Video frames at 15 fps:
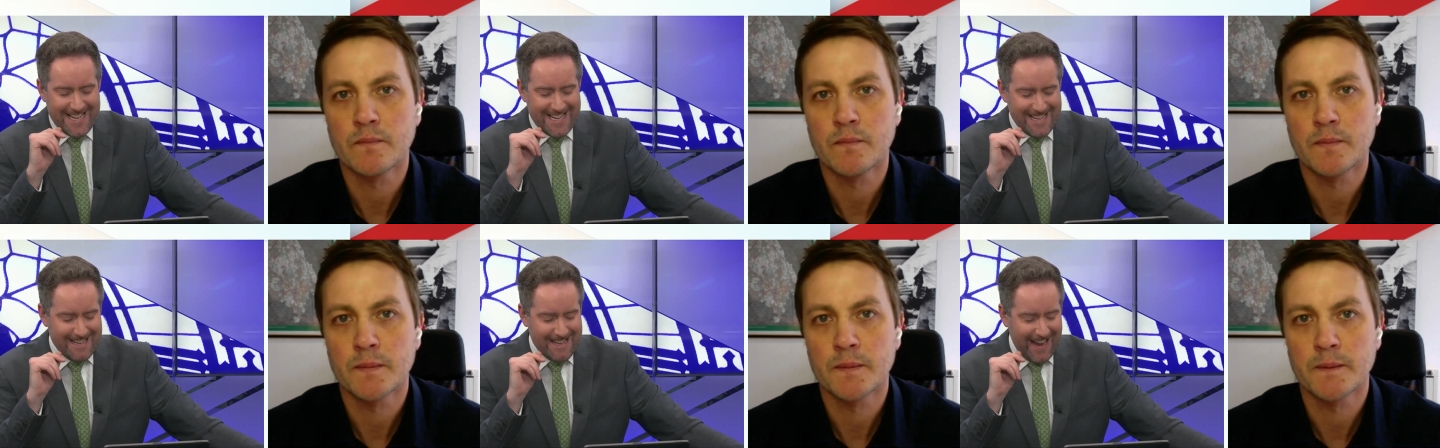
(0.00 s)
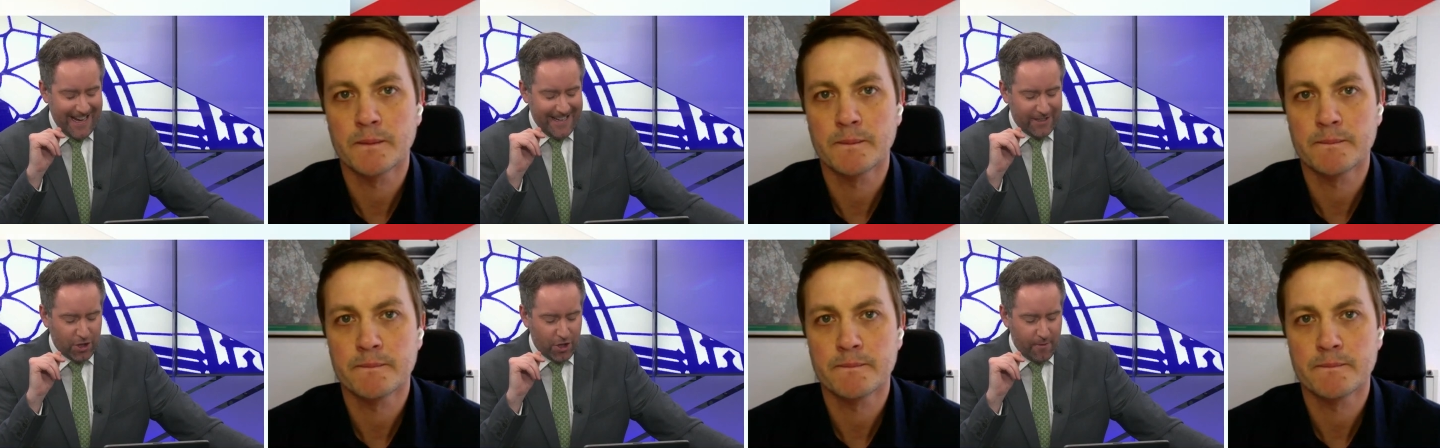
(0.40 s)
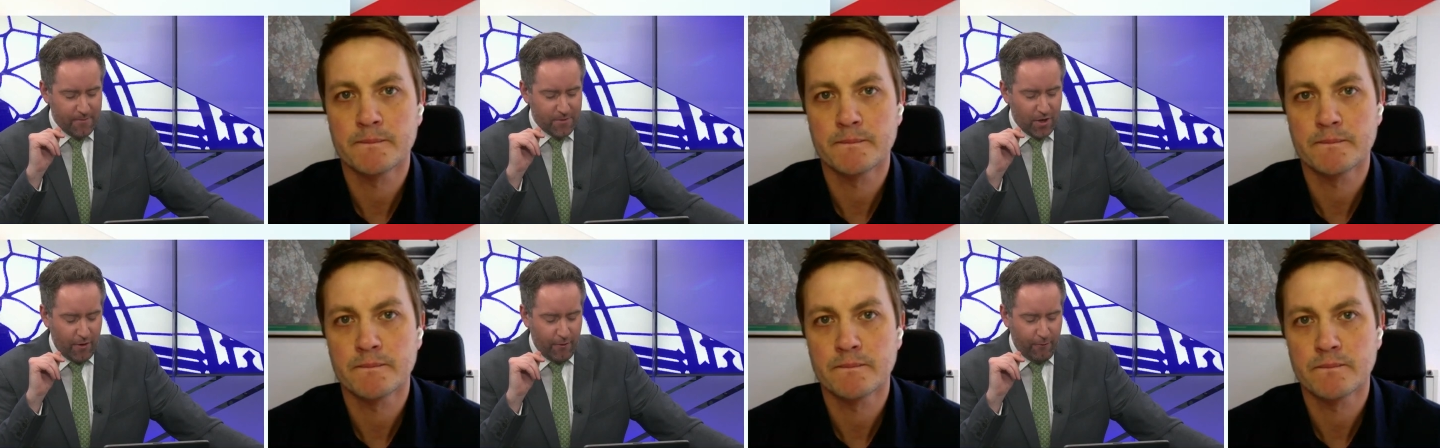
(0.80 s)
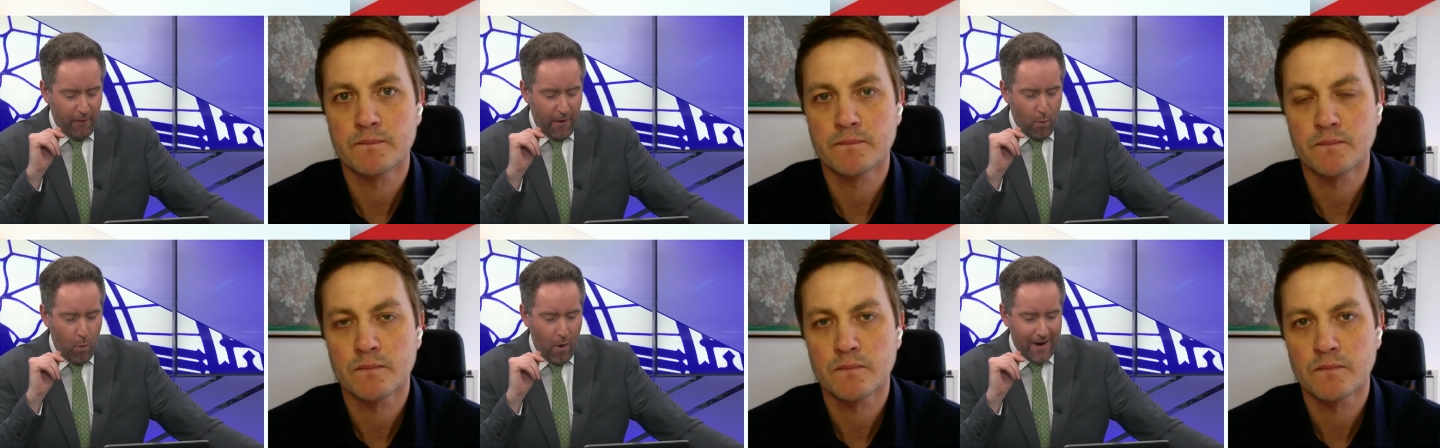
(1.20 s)
Speaker 1: Uh, in terms of
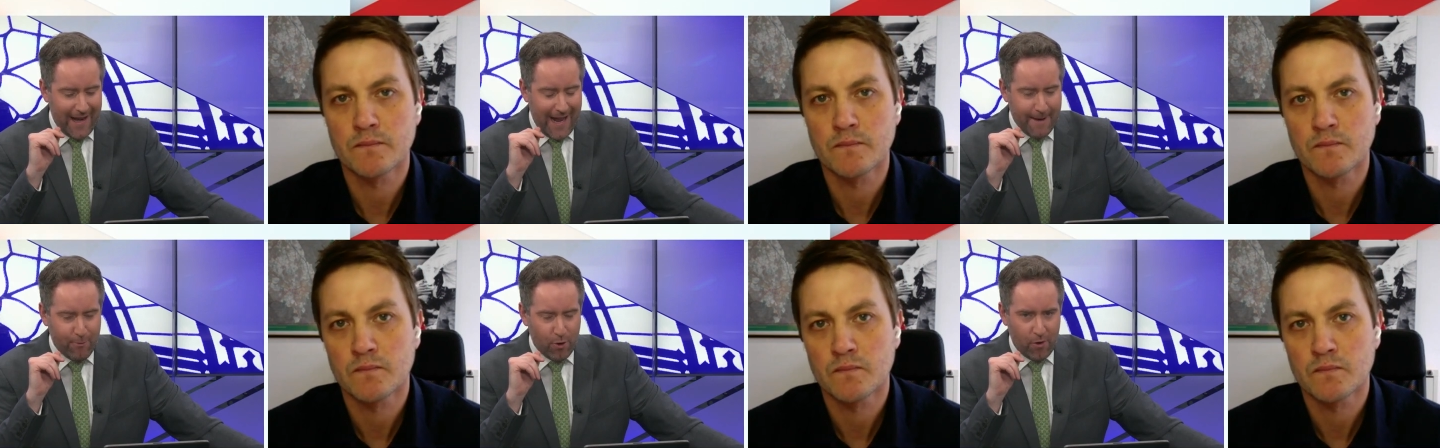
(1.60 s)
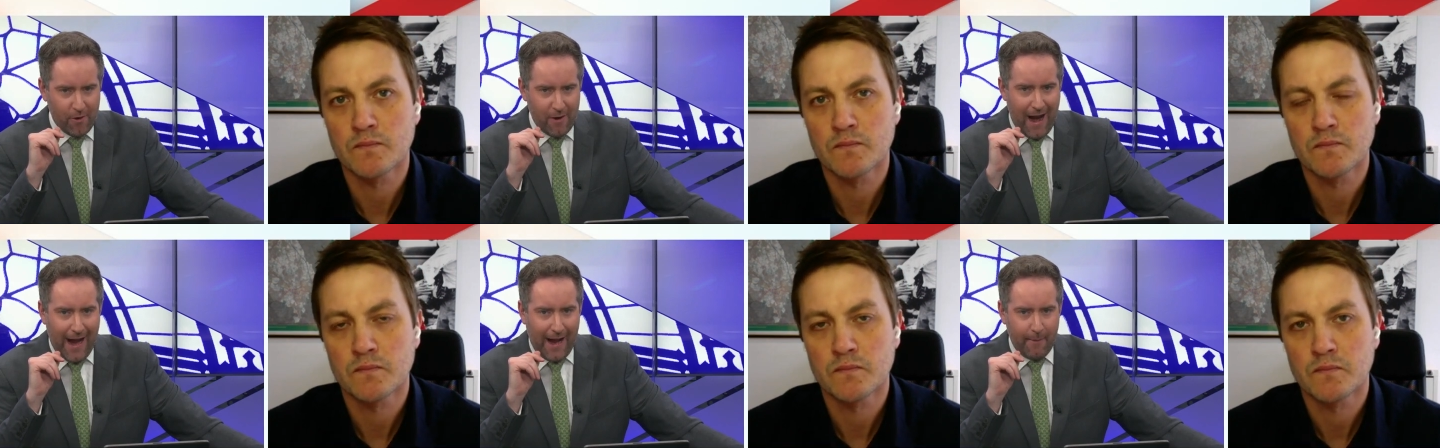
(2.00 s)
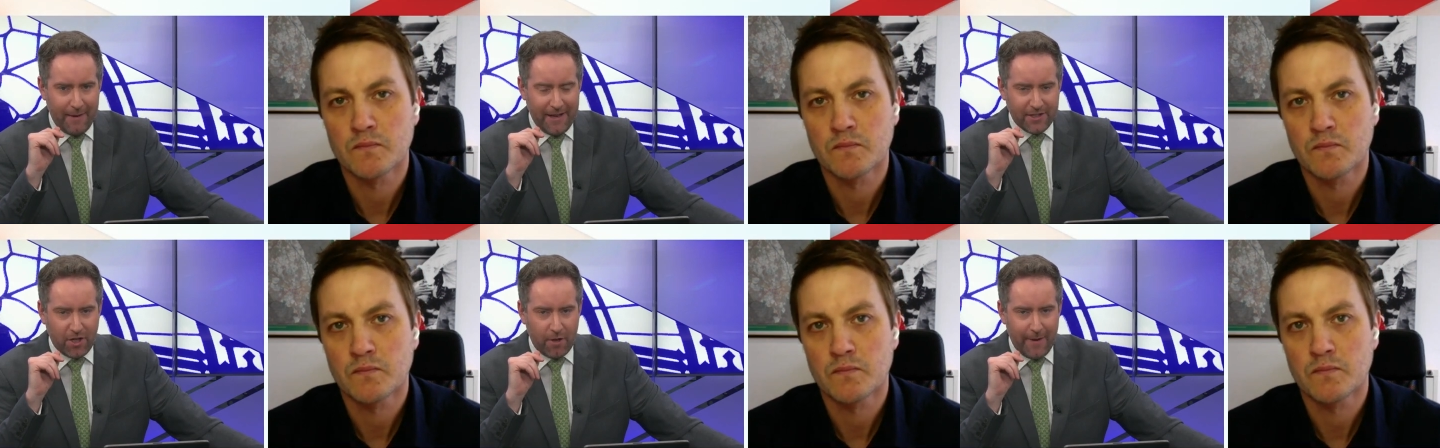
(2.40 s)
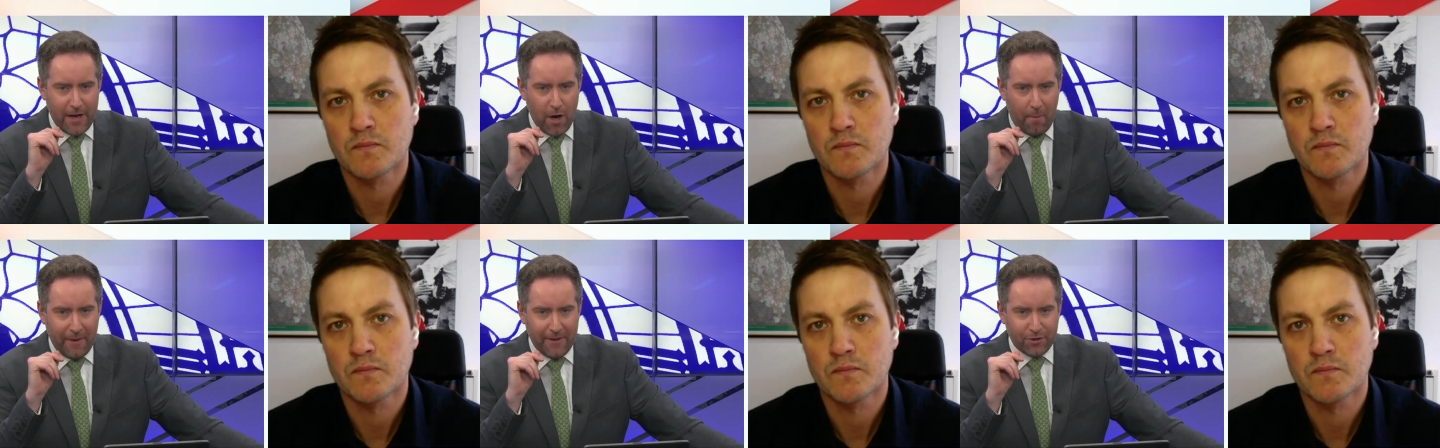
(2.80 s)
uh, where Labour are at, I mean, it's going to be an
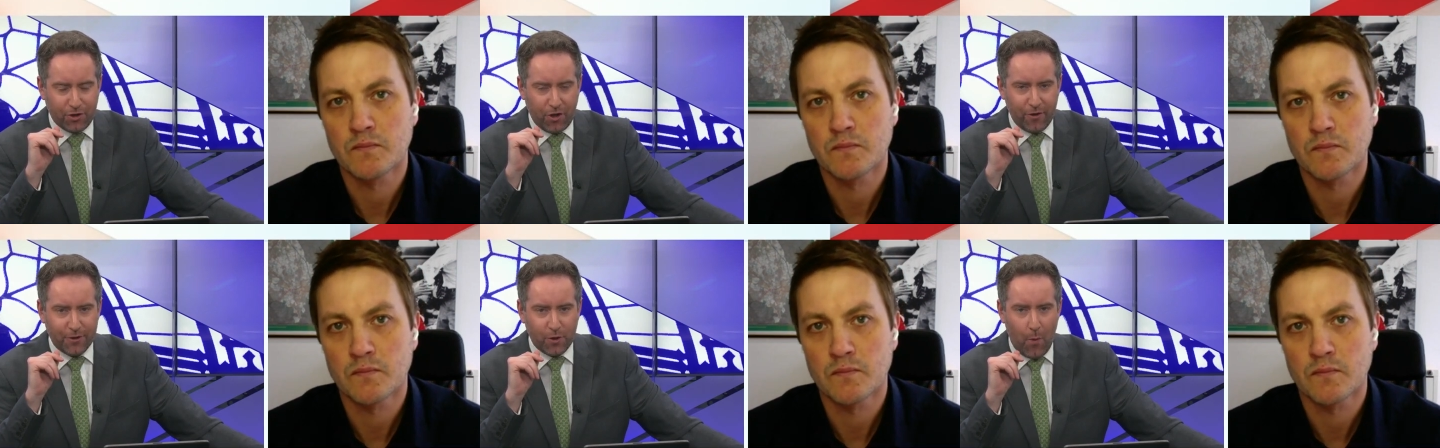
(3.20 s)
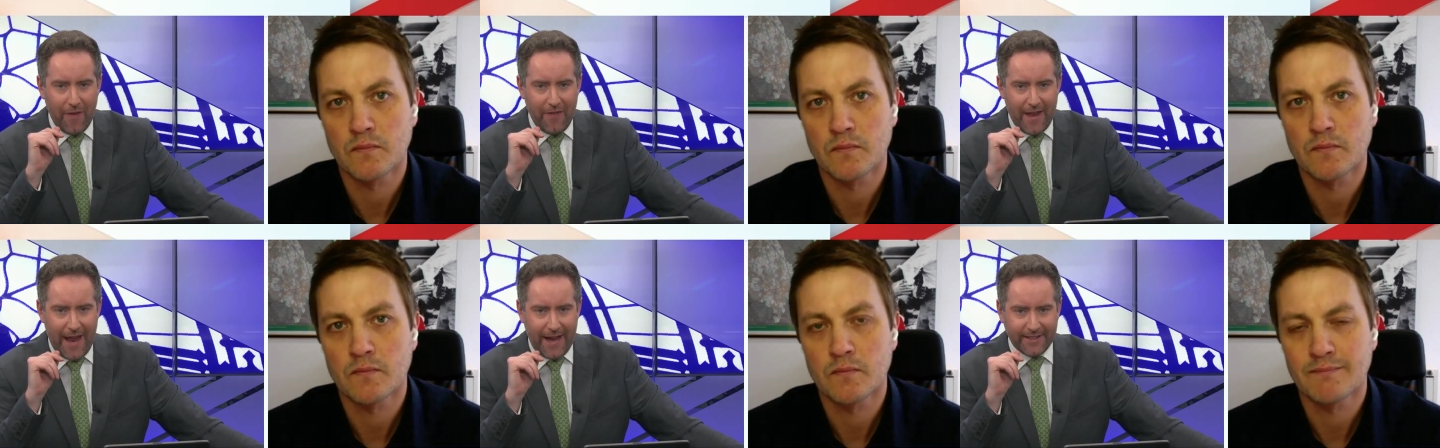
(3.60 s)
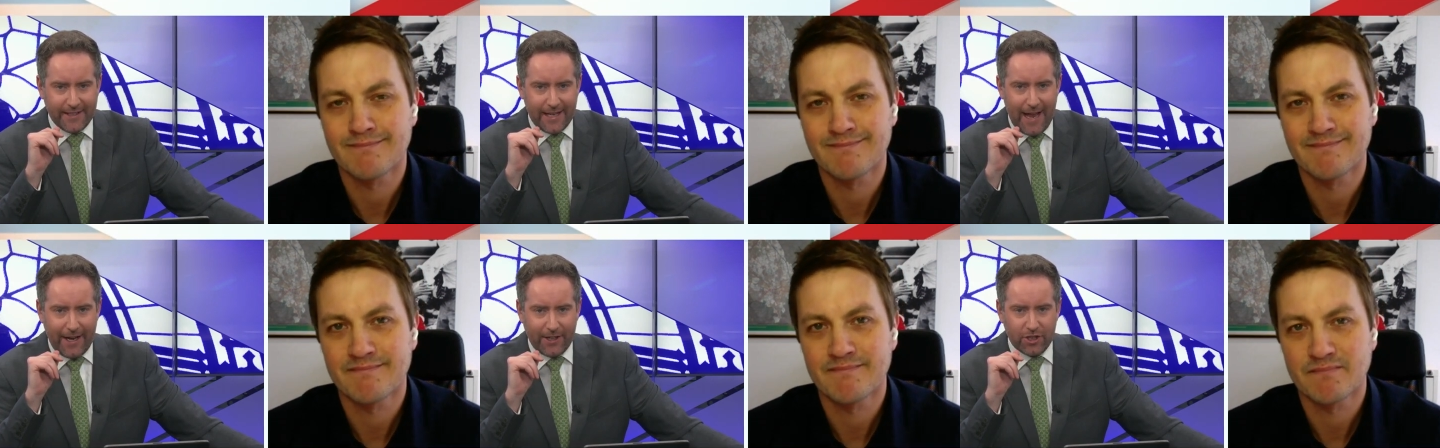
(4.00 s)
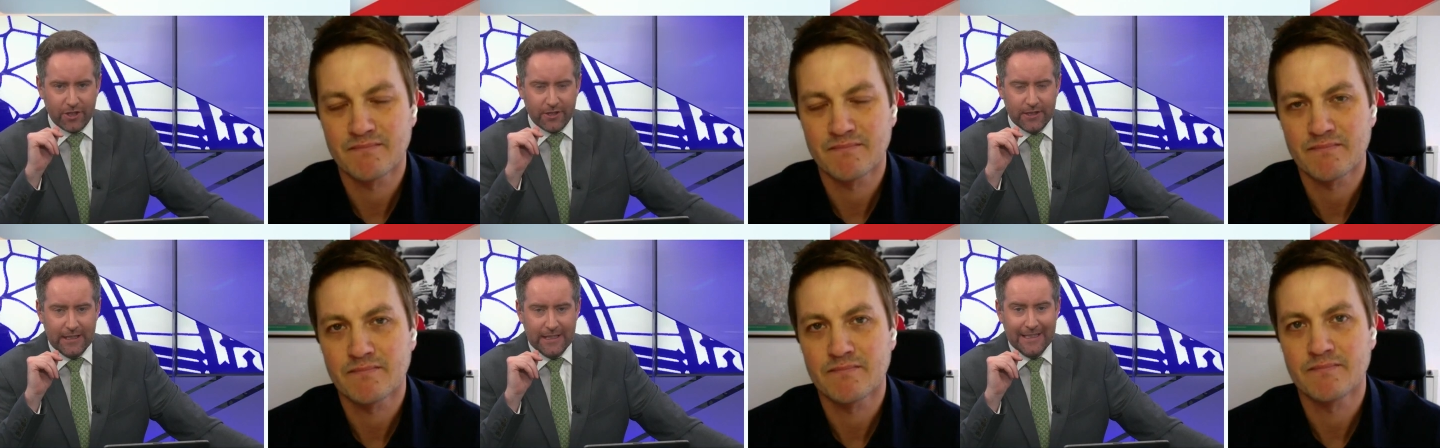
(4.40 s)
uphill struggle to win the next
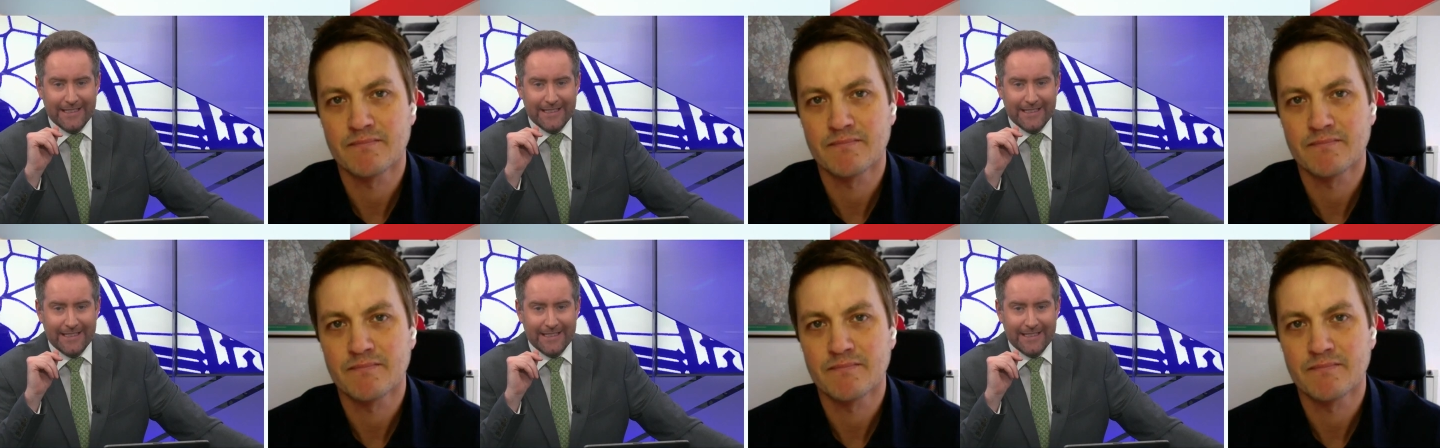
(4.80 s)
election,